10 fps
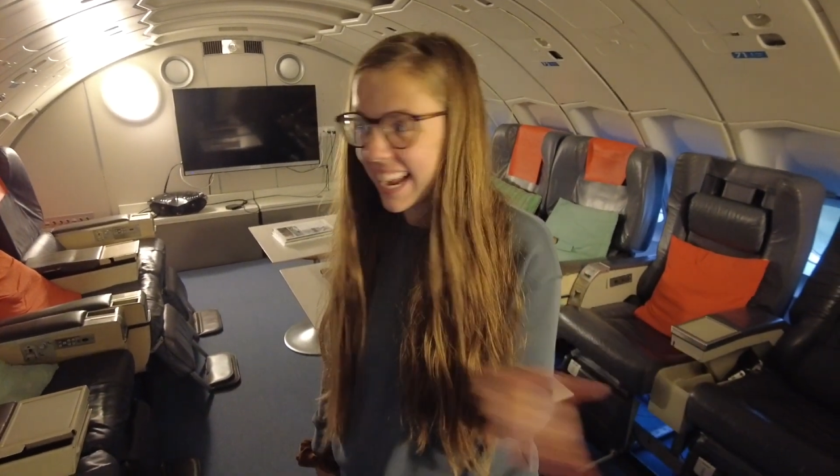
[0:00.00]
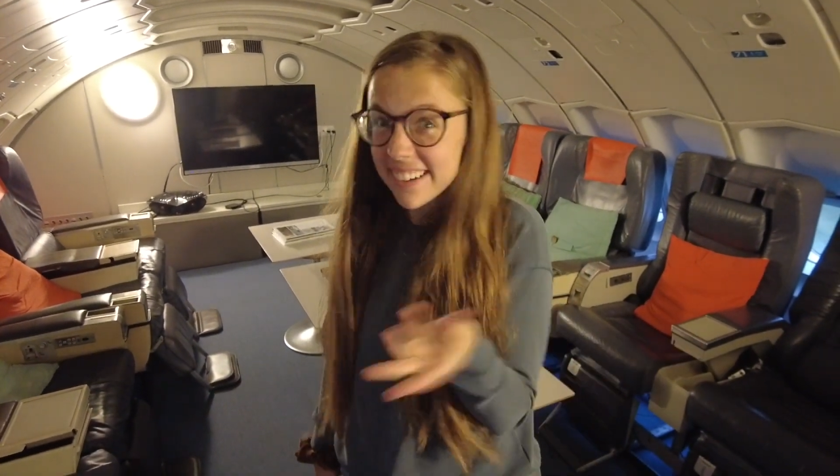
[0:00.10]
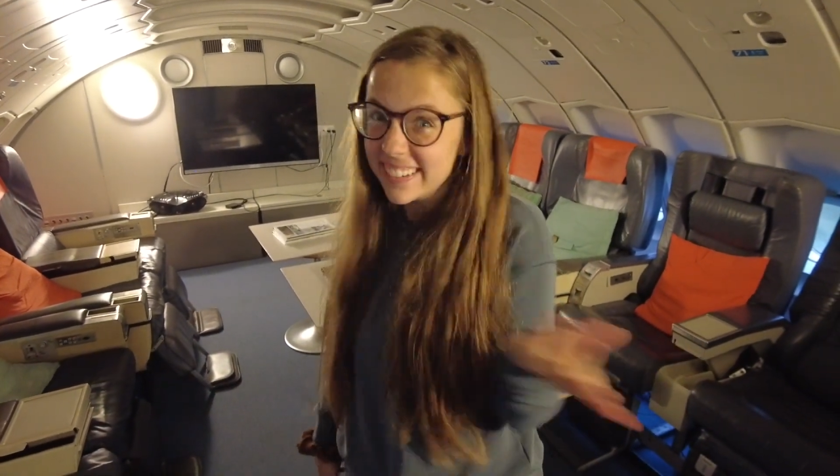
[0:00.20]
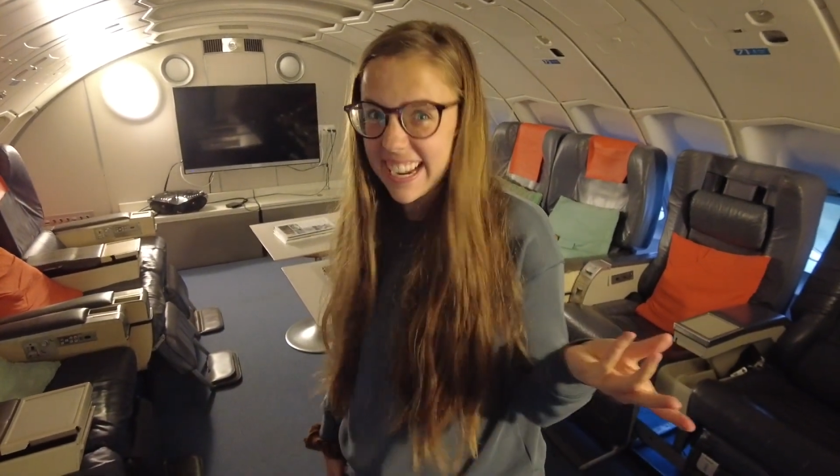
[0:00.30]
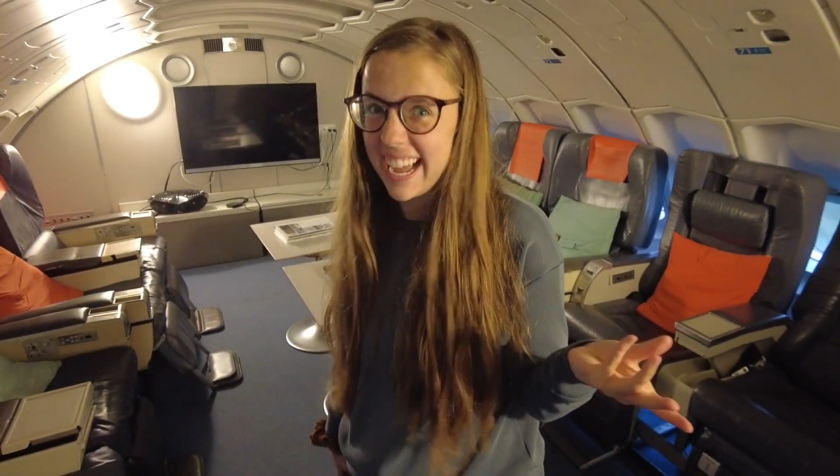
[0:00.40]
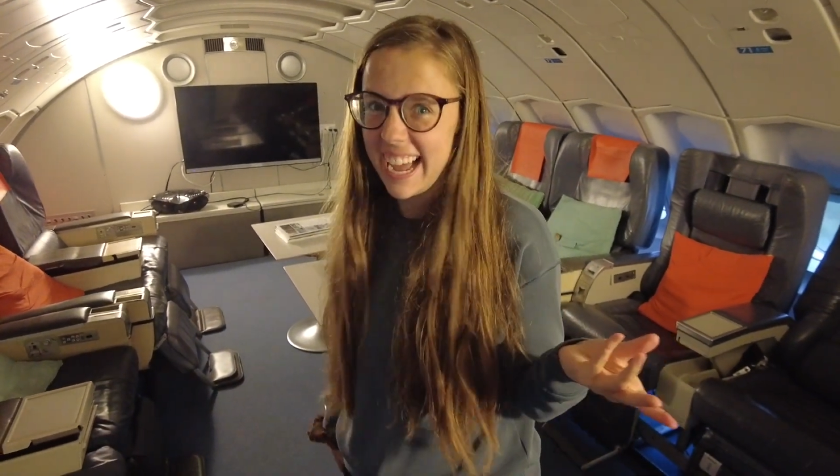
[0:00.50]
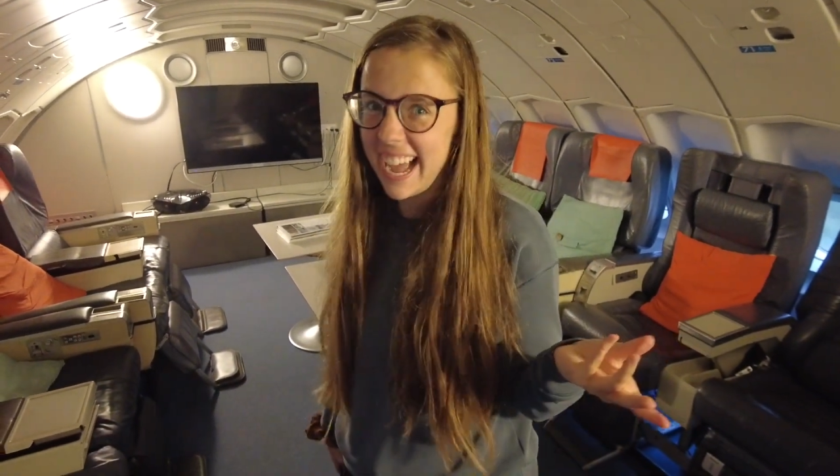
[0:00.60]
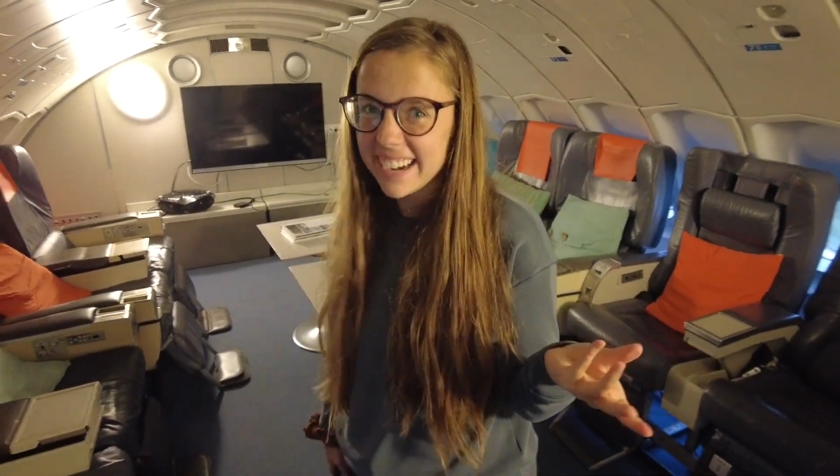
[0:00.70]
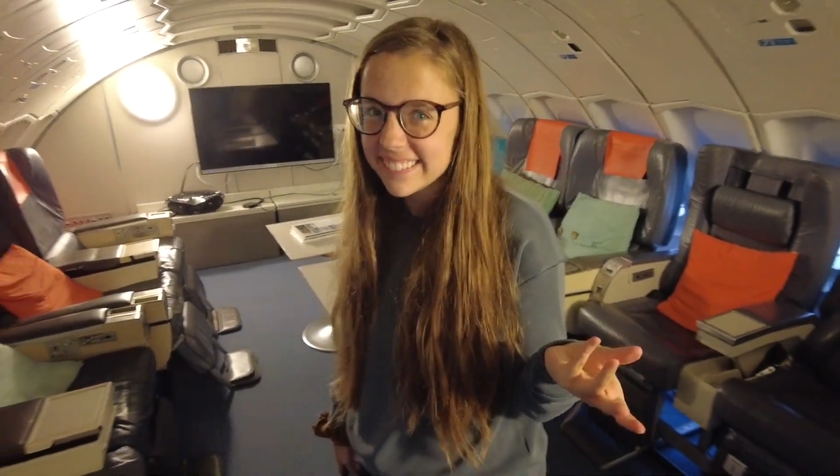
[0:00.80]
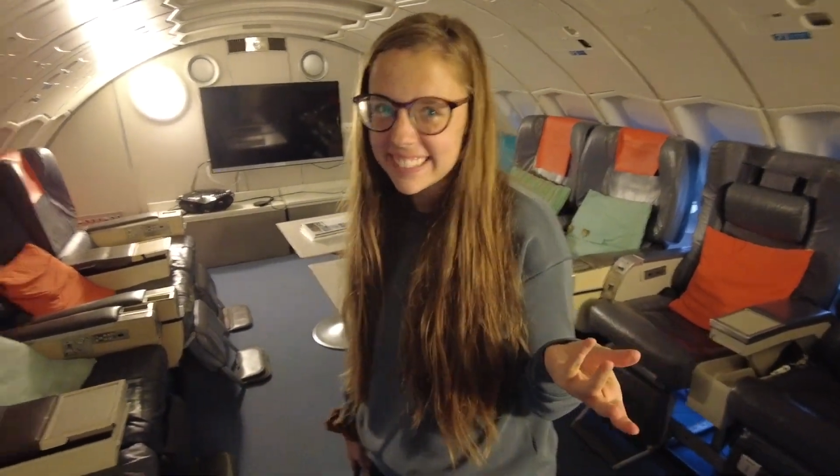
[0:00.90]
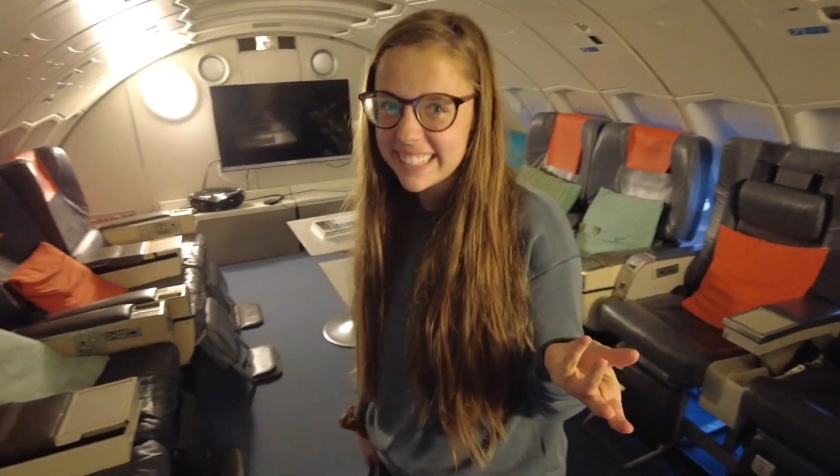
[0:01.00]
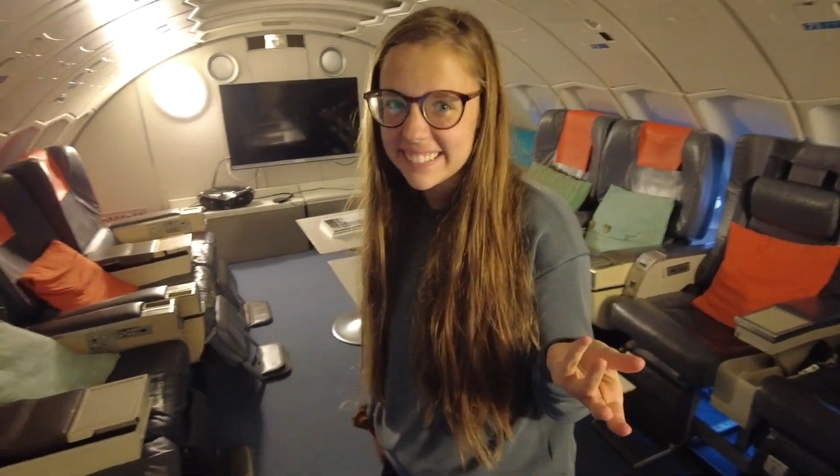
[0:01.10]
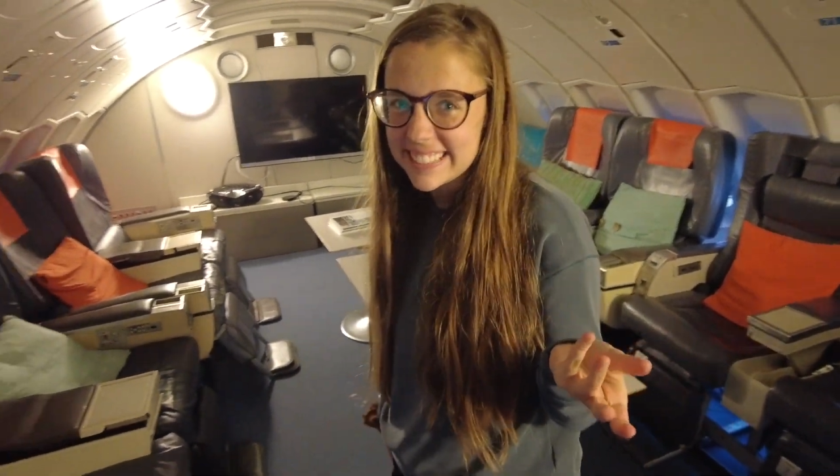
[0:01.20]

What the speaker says: area. I don't even know